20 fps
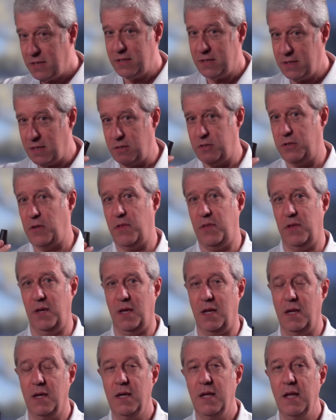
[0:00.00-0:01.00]
is such a
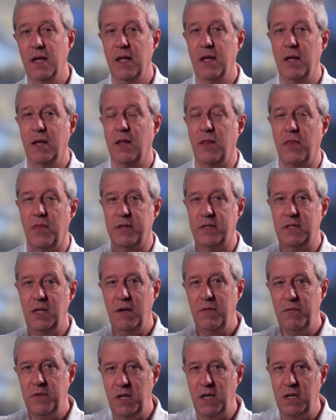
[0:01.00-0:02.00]
thing. The
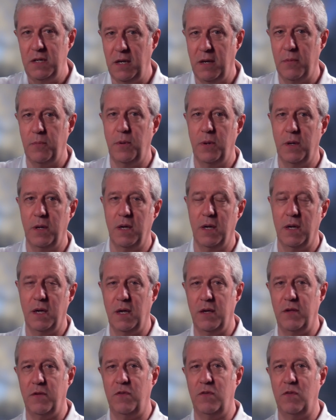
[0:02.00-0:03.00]
safety tip
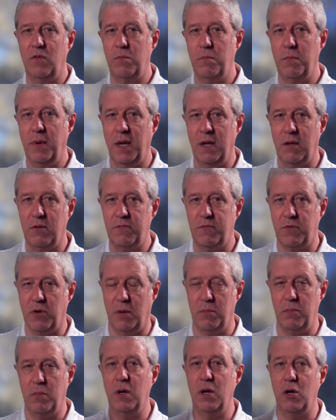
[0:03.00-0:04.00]
is made
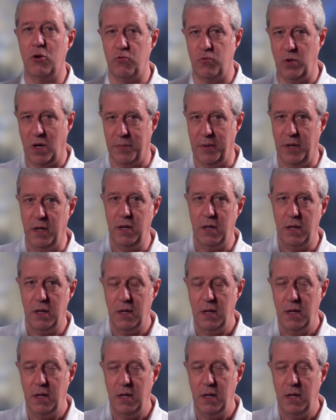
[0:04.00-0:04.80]
from rubber,